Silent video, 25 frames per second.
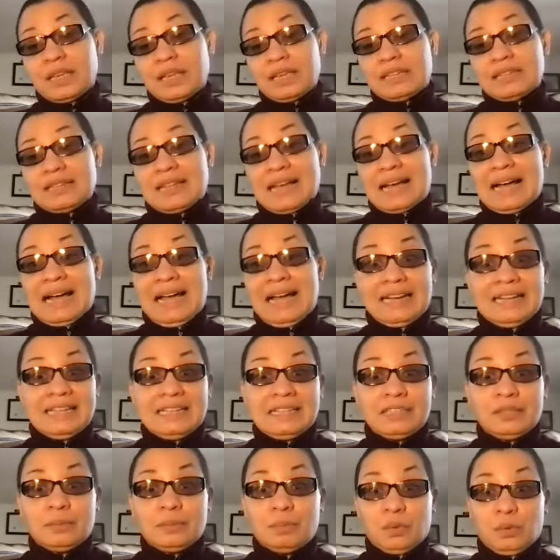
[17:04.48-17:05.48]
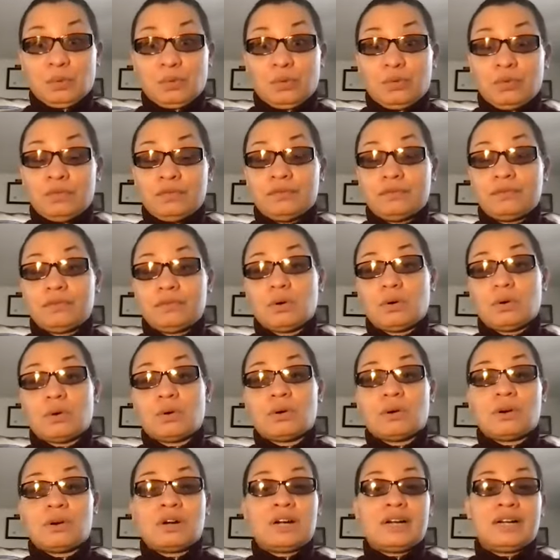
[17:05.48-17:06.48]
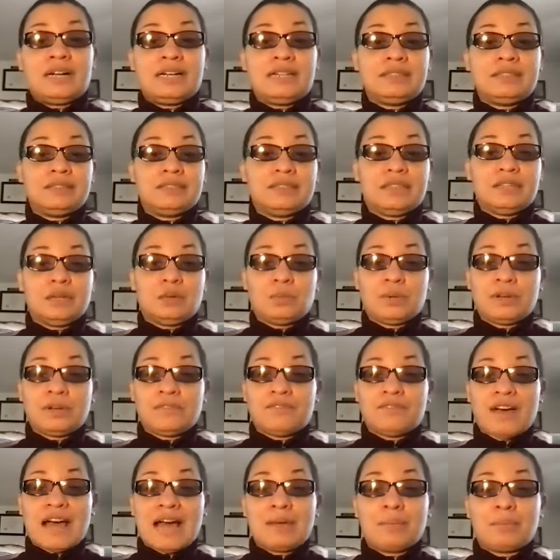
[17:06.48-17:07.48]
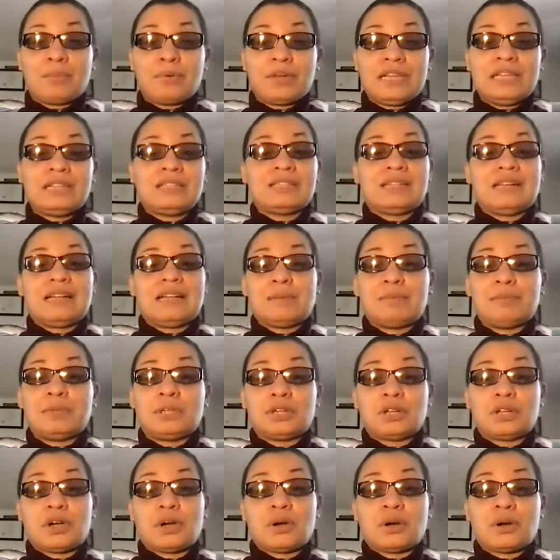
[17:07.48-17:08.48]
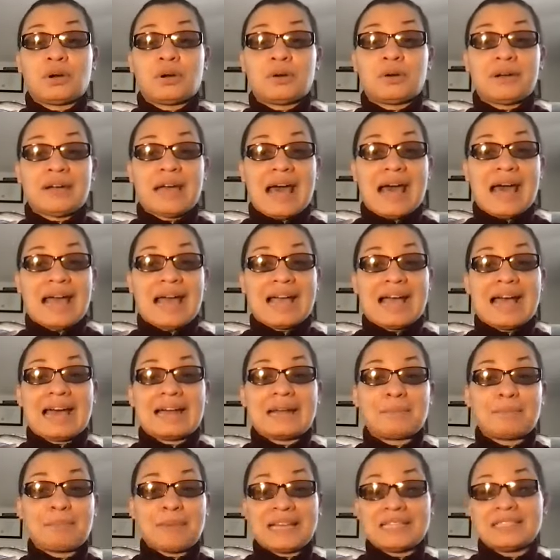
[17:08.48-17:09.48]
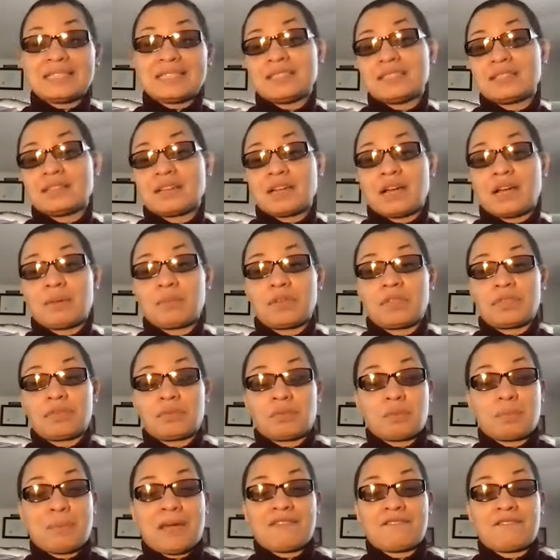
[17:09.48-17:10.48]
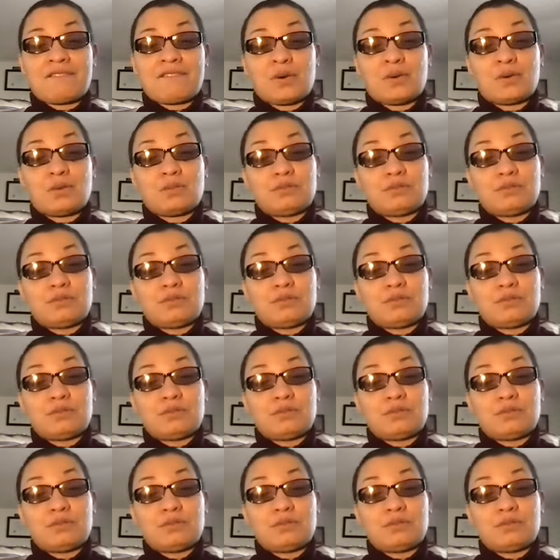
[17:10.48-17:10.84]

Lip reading: that I need to move, or it will vibrate to let me know I got a message coming through my phone.